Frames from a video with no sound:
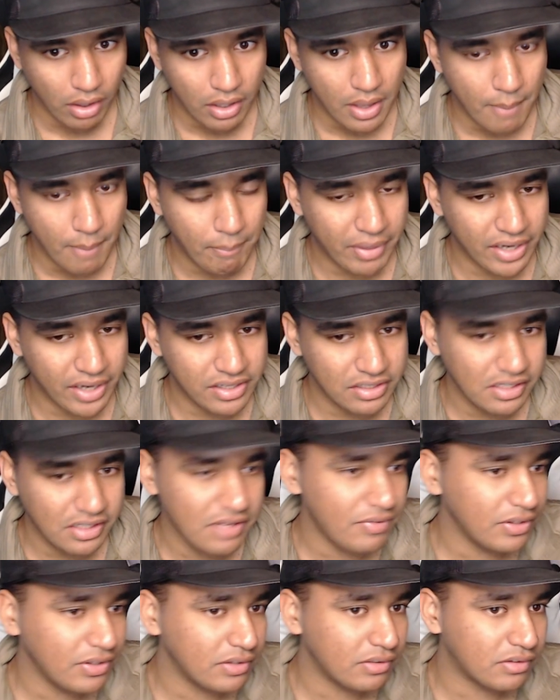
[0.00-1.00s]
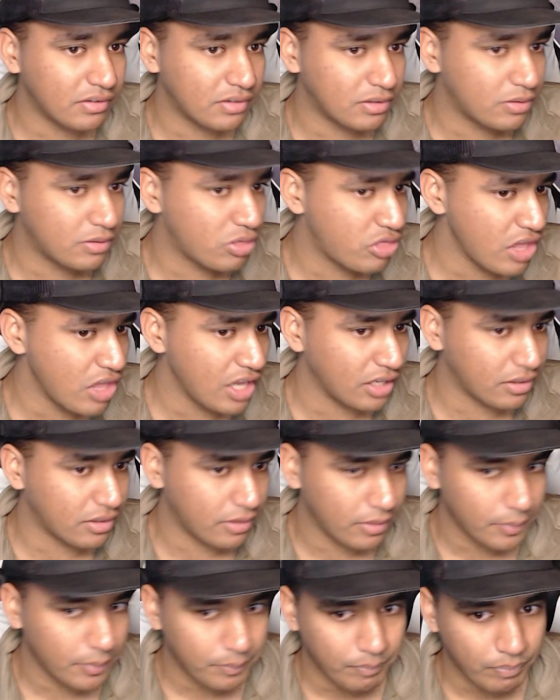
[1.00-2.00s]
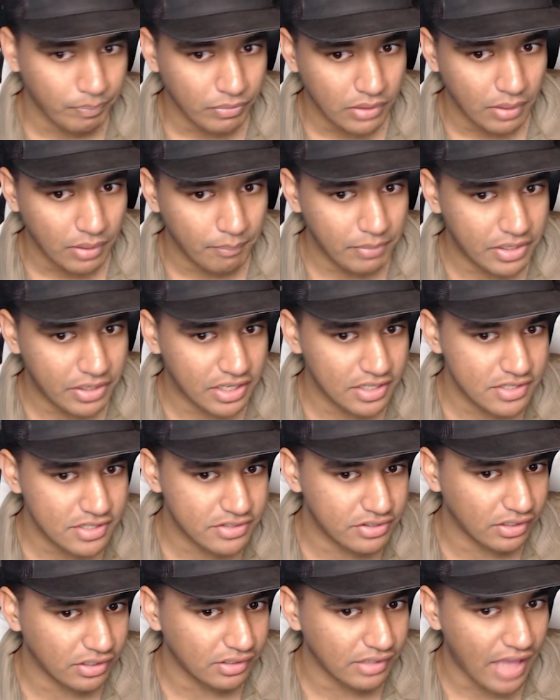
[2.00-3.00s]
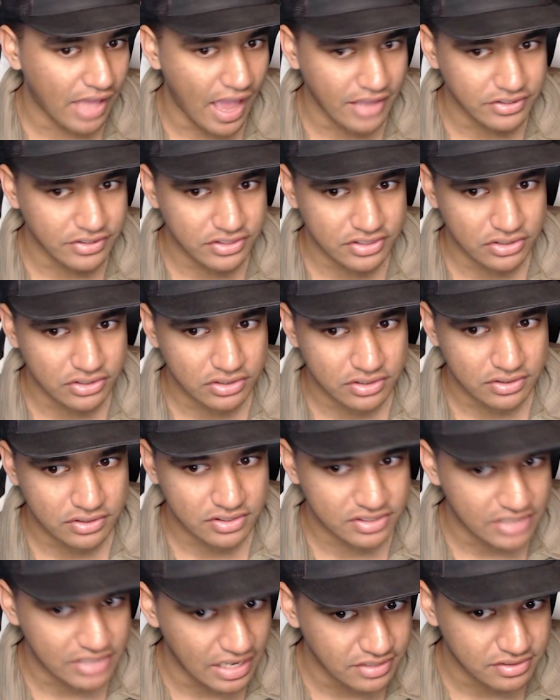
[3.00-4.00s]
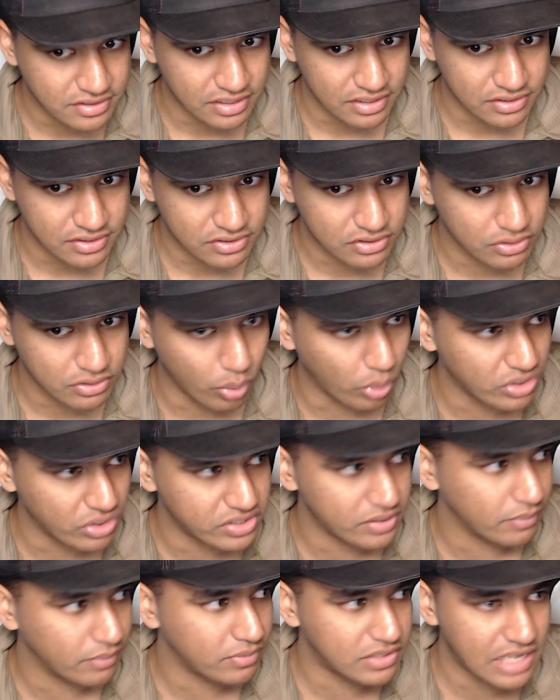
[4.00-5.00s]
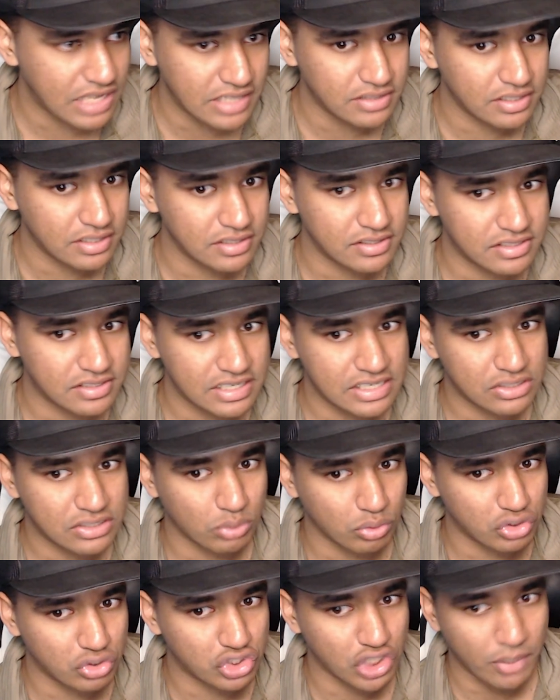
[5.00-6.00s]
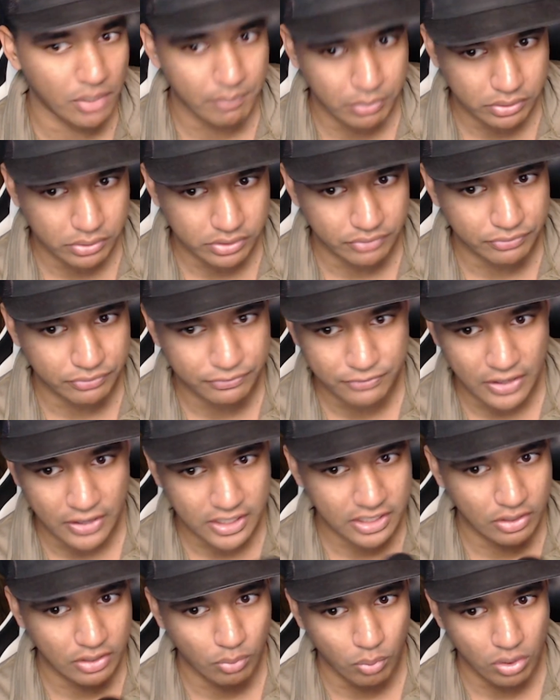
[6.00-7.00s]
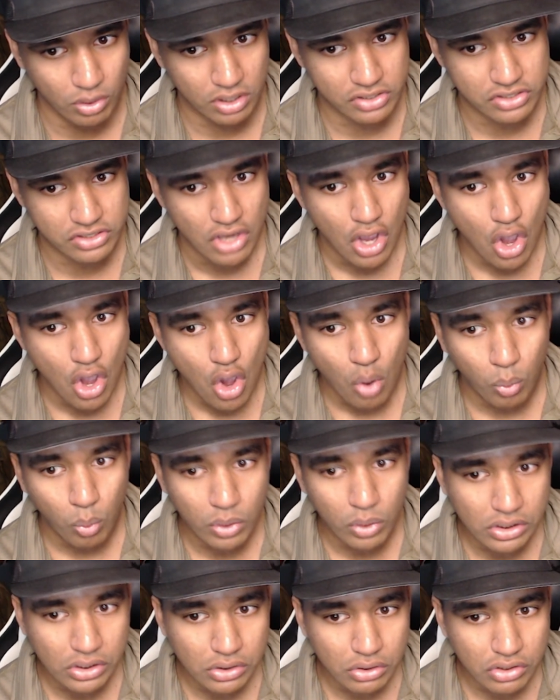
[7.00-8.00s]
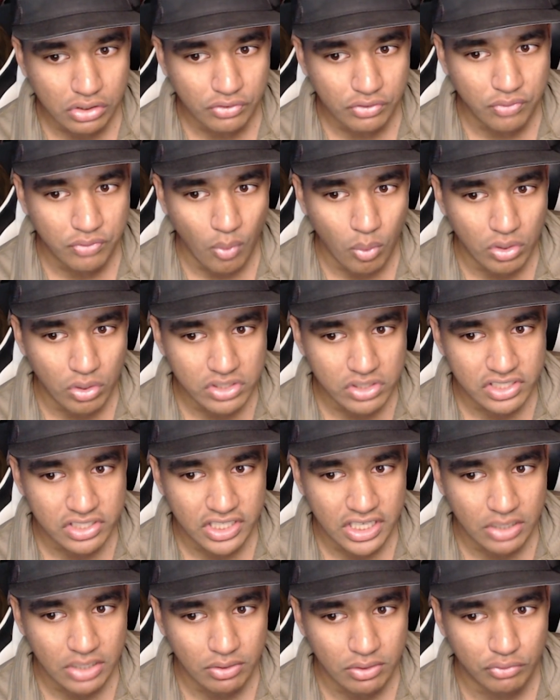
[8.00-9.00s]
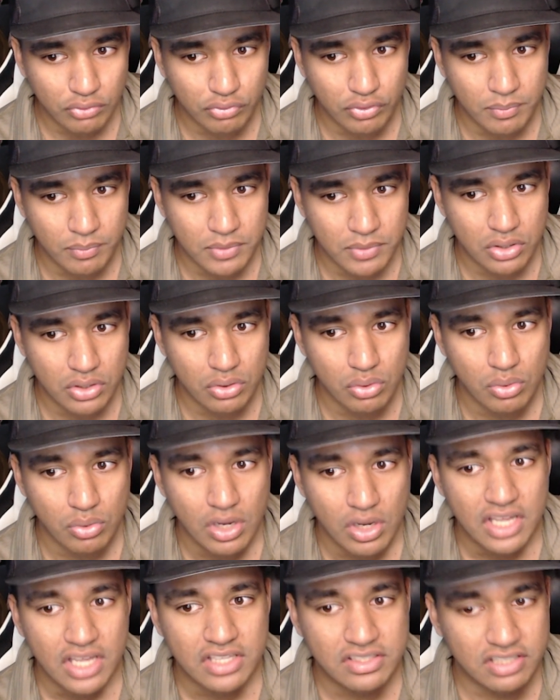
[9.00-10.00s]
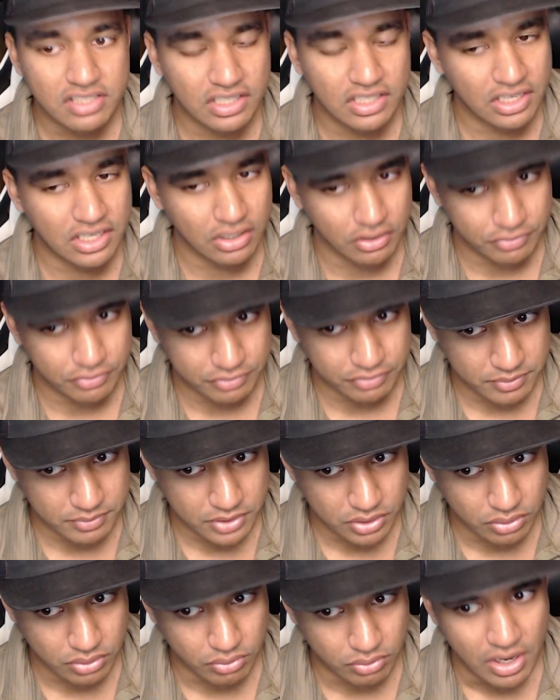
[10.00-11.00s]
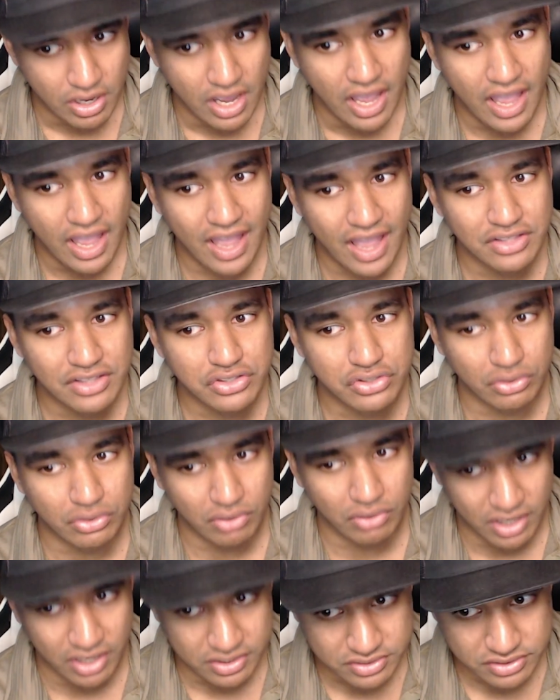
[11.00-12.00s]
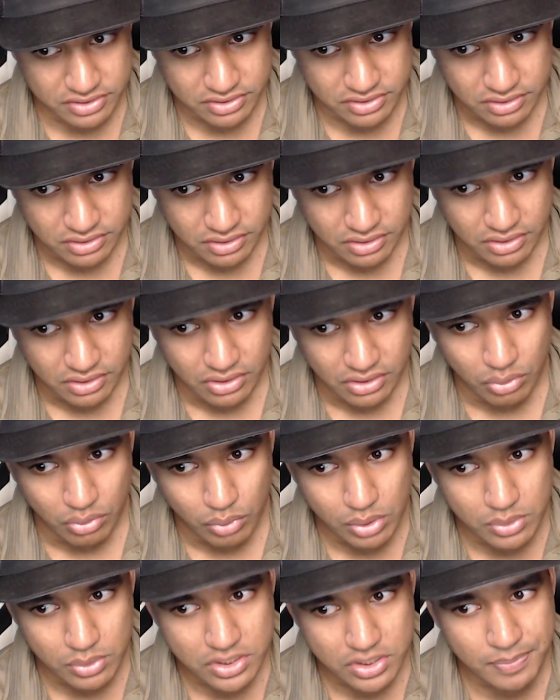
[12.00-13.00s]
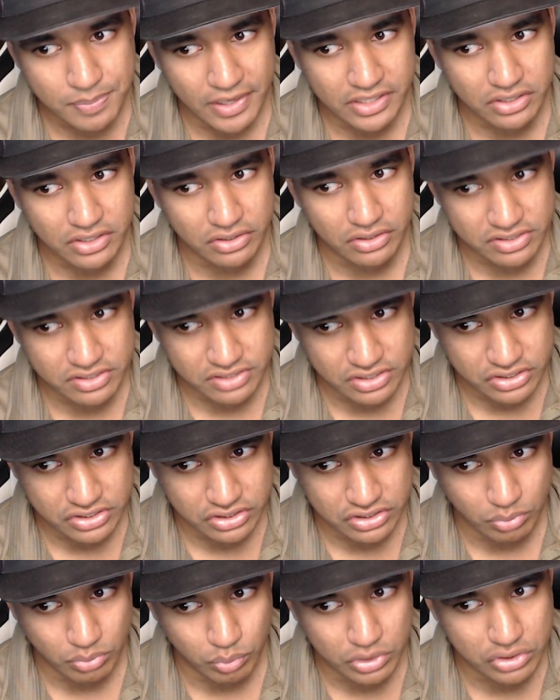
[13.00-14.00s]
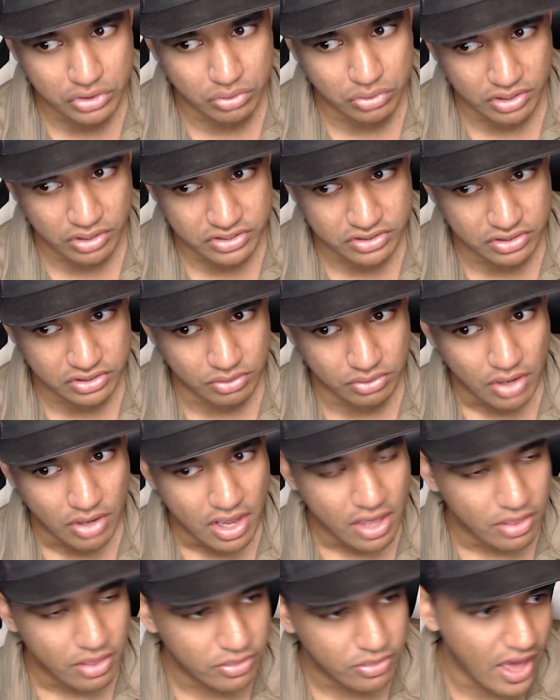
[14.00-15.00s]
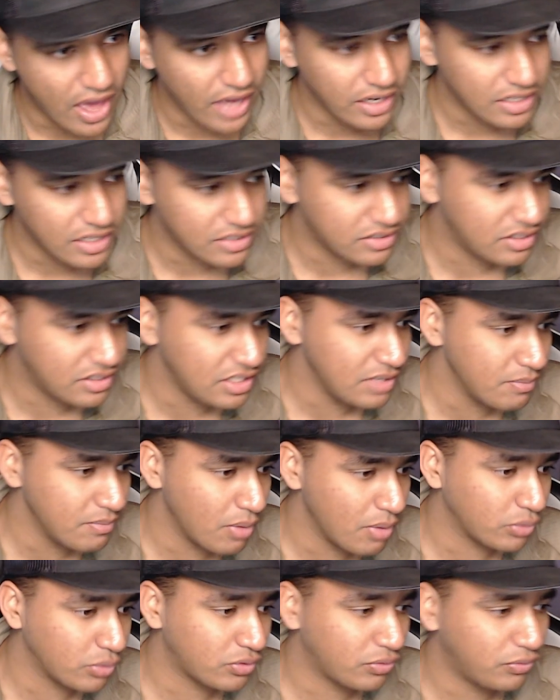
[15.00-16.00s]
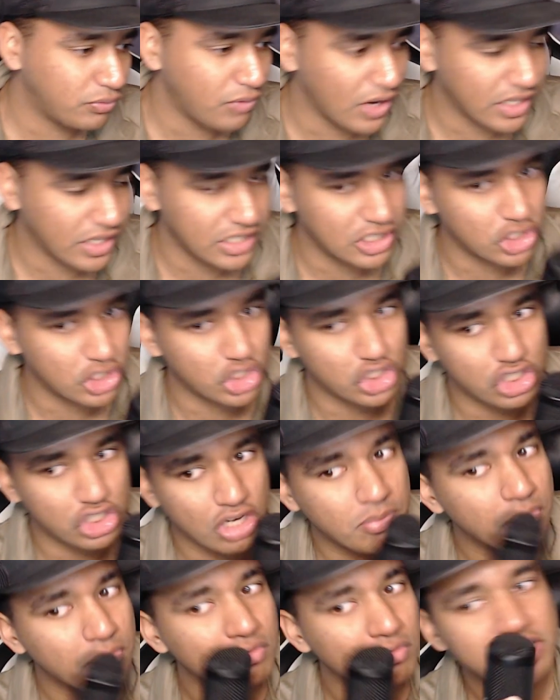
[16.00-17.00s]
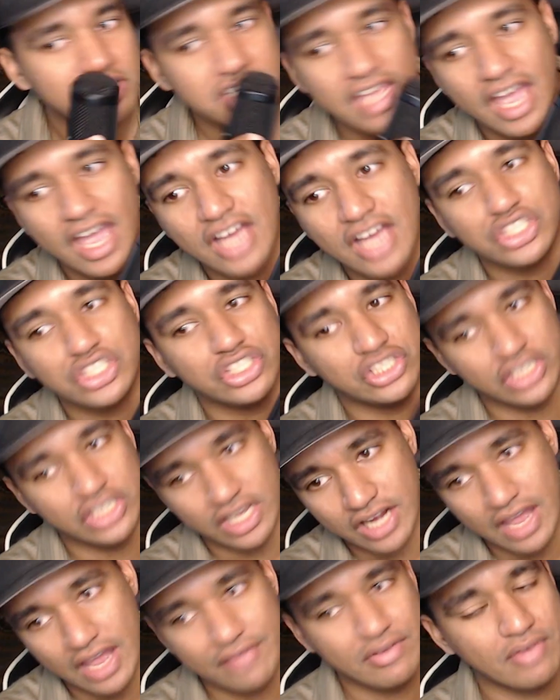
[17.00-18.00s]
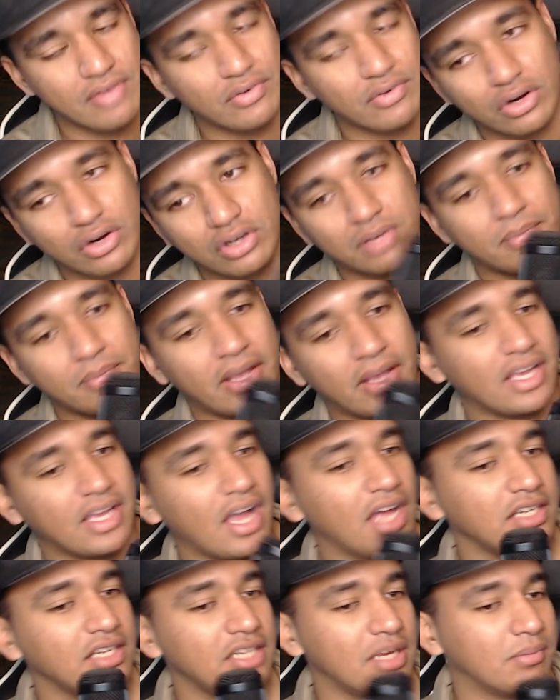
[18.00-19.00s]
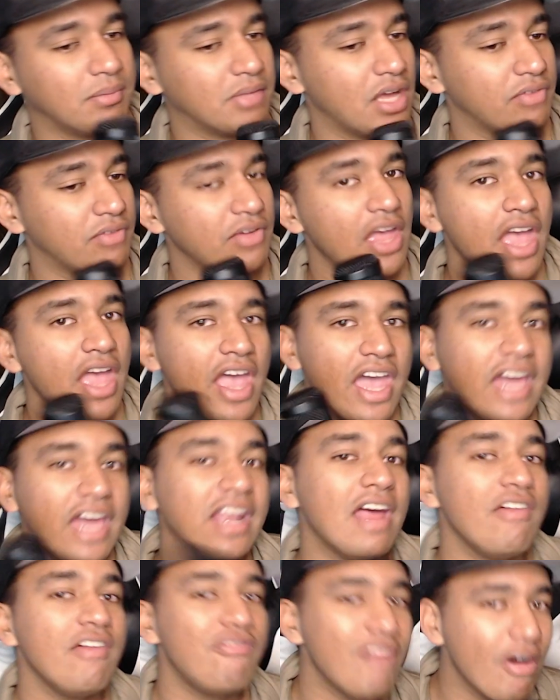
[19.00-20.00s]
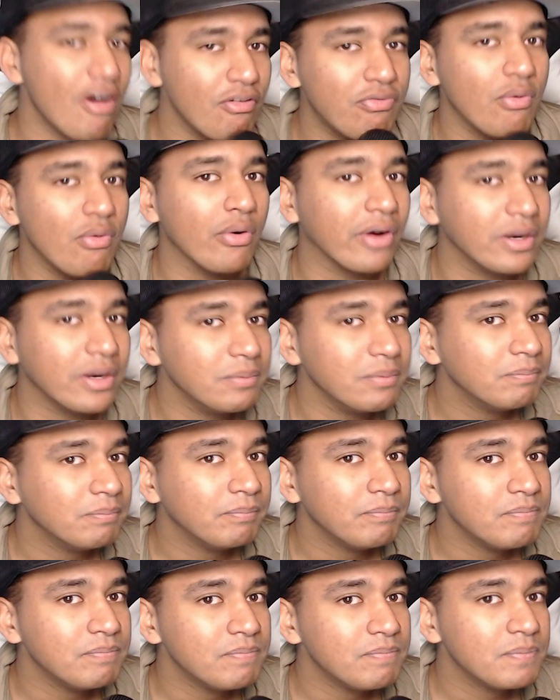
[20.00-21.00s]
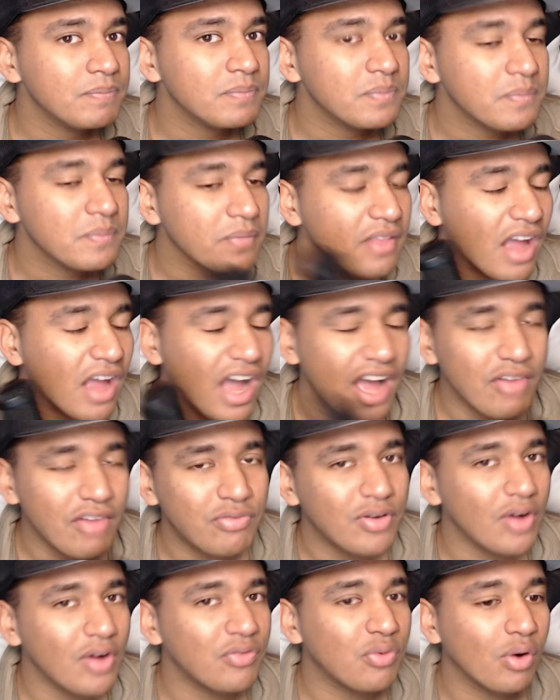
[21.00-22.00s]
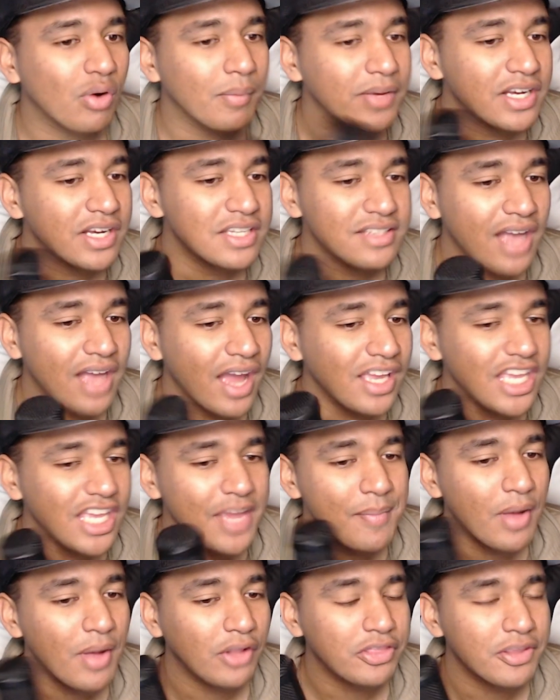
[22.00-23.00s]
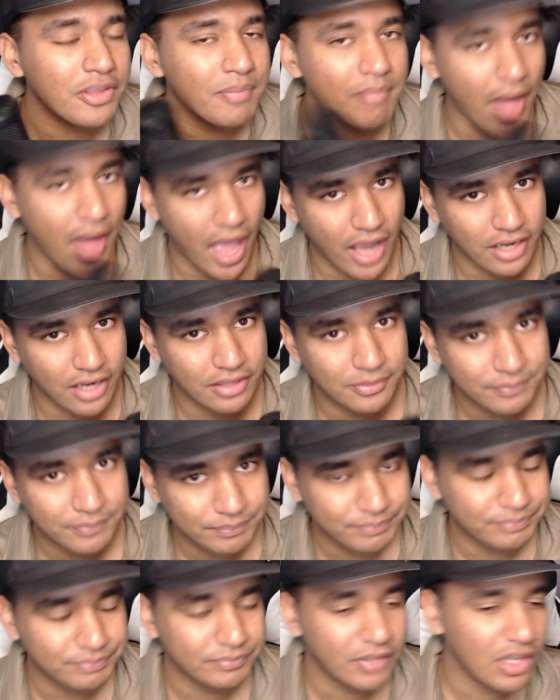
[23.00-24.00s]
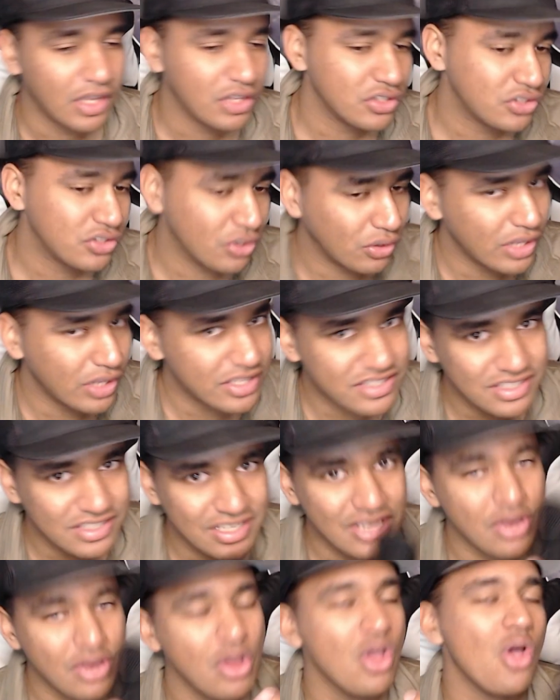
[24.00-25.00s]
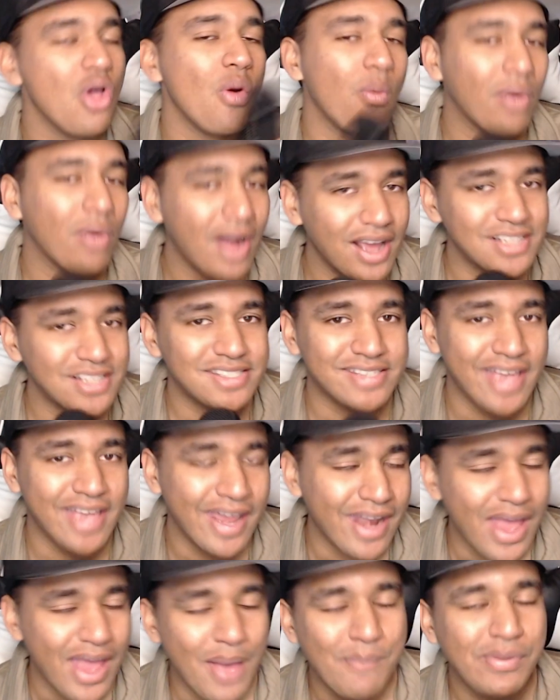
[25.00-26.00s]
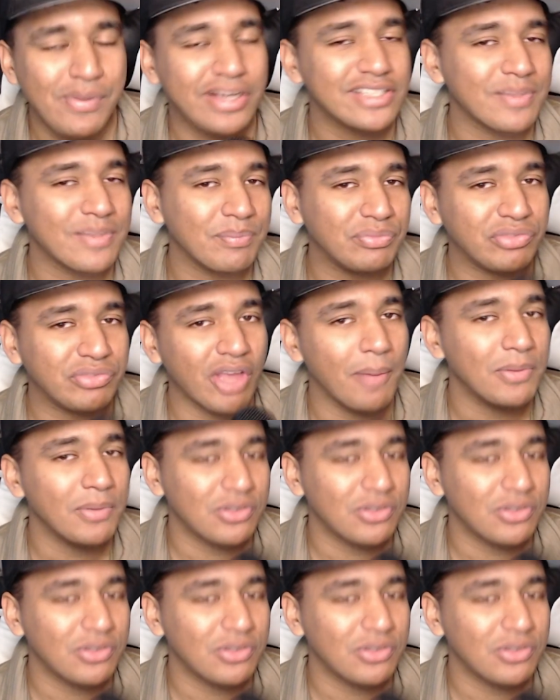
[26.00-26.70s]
But I didn't even think, because the last sentence or sentences or jumble of fucking words, we look forward to hearing from you. To hear from you. Answer us. We respect your decision. We trust you. That is the most fucking gibberish ass shit I've ever heard in my goddamn life. And I fell for it. I fell for it because I emailed them back. So let's see what I said, because I'm dumb as